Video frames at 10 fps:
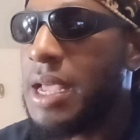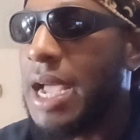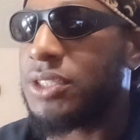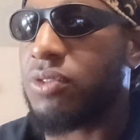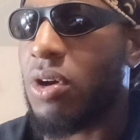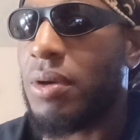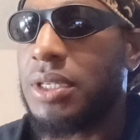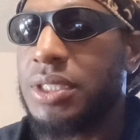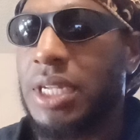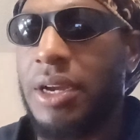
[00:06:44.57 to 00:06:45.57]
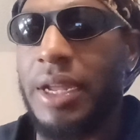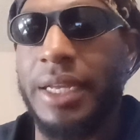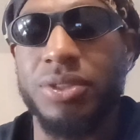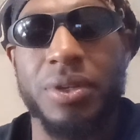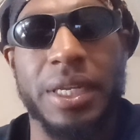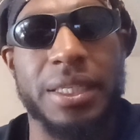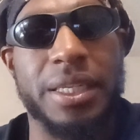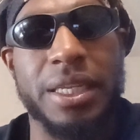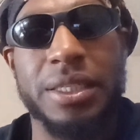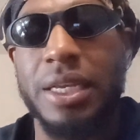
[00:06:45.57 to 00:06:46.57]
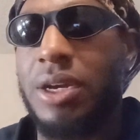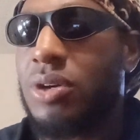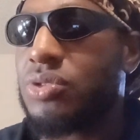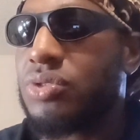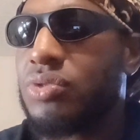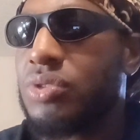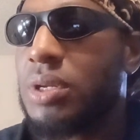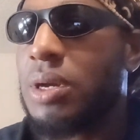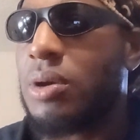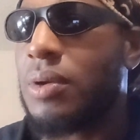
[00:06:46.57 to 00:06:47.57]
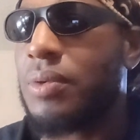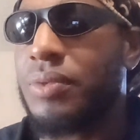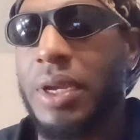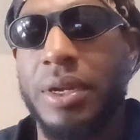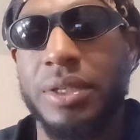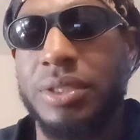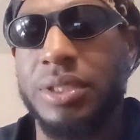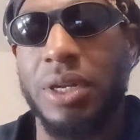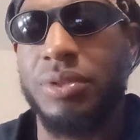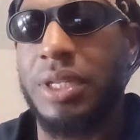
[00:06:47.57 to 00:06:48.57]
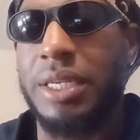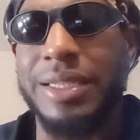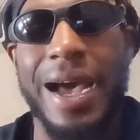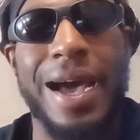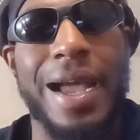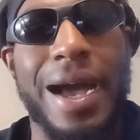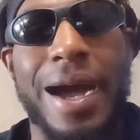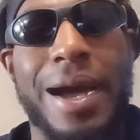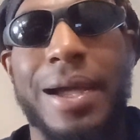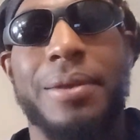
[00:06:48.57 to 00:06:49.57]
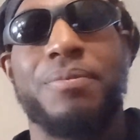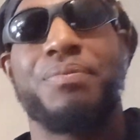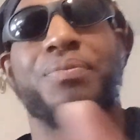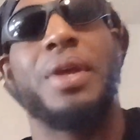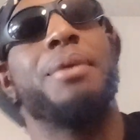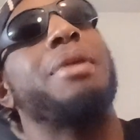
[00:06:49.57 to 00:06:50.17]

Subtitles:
as far as their intricate details, there certain things I am